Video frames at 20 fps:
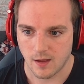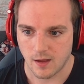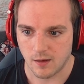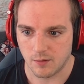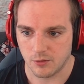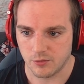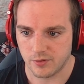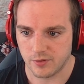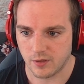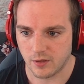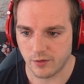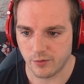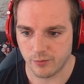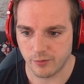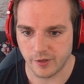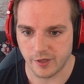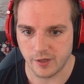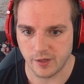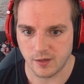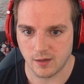I will sell the
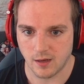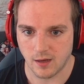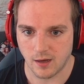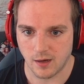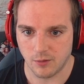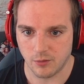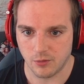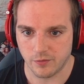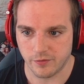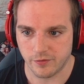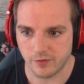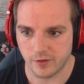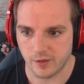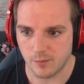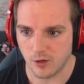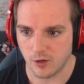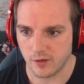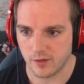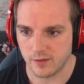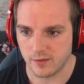rig. I will flea
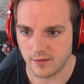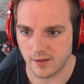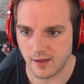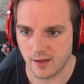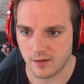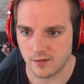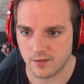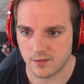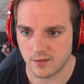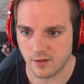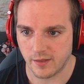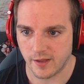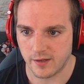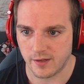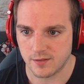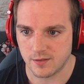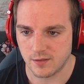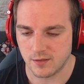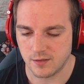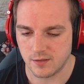market that. Sell that
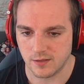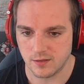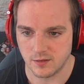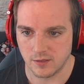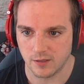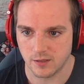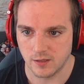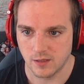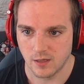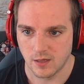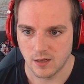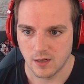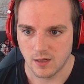to a dealer.